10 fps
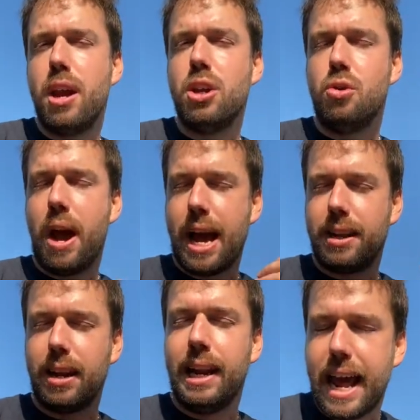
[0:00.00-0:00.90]
you had
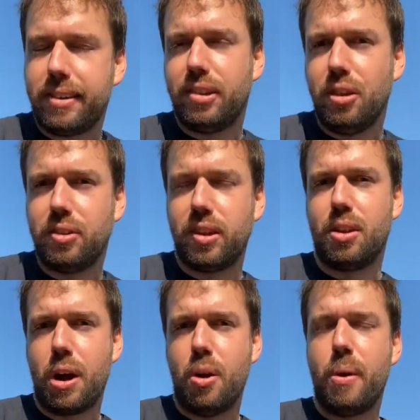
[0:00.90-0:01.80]
less use of the
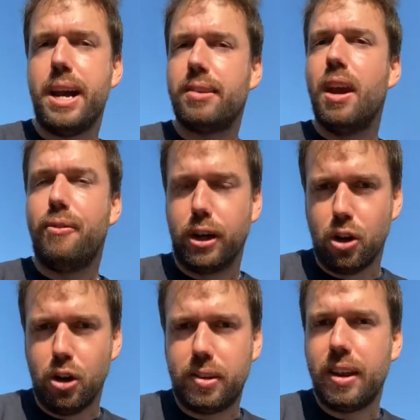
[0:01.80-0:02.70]
railways for
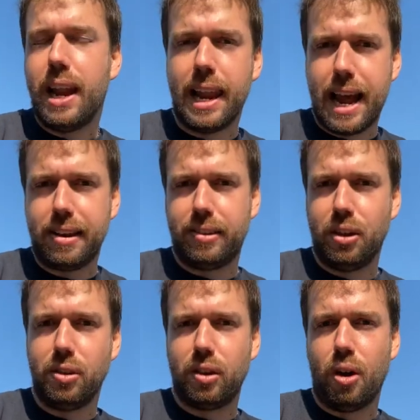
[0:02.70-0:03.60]
goods, less
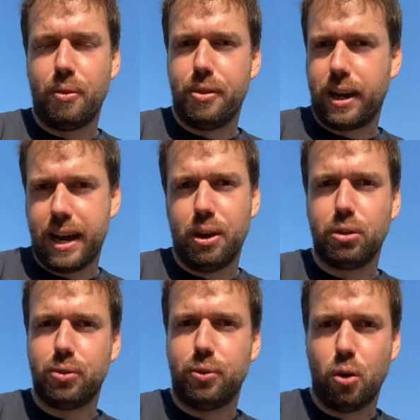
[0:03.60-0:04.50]
use of the
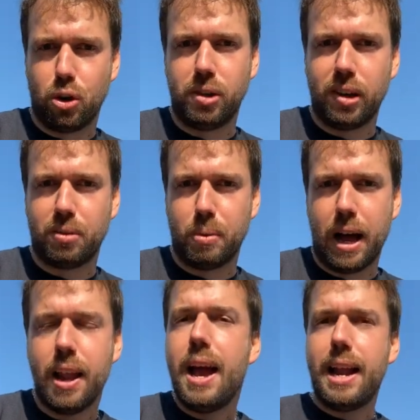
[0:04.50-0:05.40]
canals for goods as well.